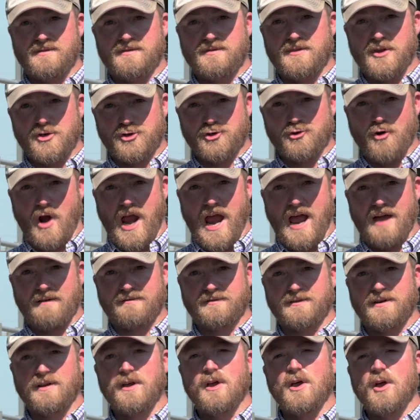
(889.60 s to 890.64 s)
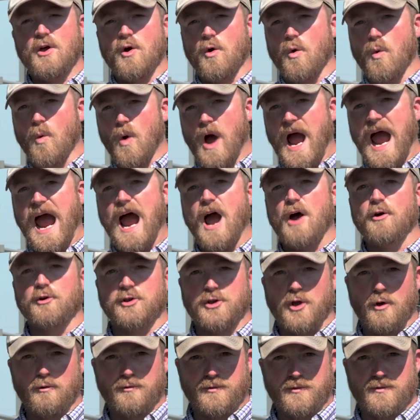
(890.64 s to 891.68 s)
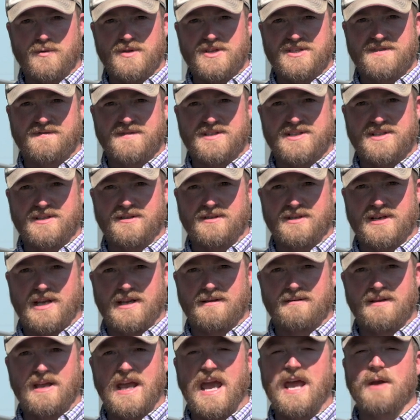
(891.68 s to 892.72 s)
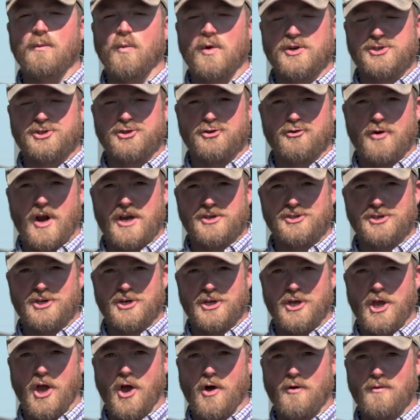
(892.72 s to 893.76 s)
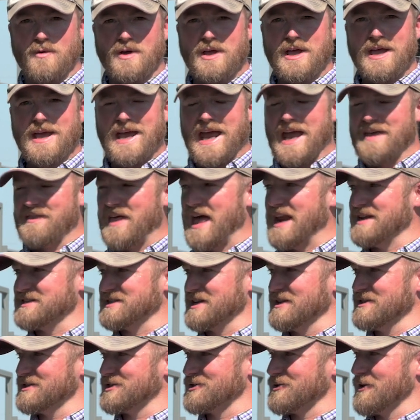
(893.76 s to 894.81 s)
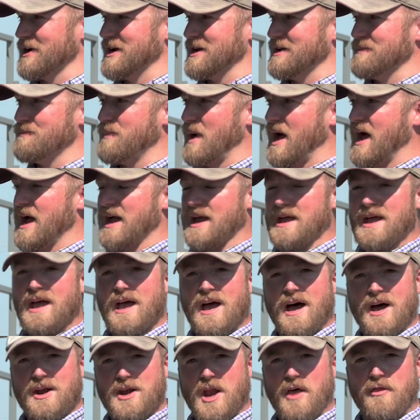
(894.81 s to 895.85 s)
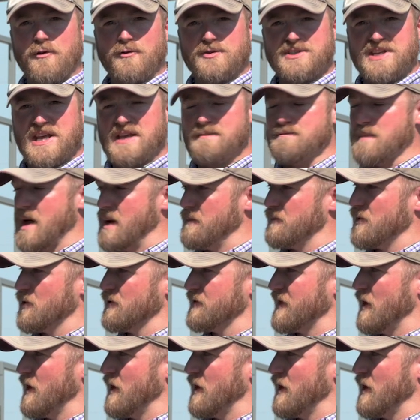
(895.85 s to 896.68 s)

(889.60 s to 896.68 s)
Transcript: the draft how to go through this facility and which direction to go. And that is illustrated by another team member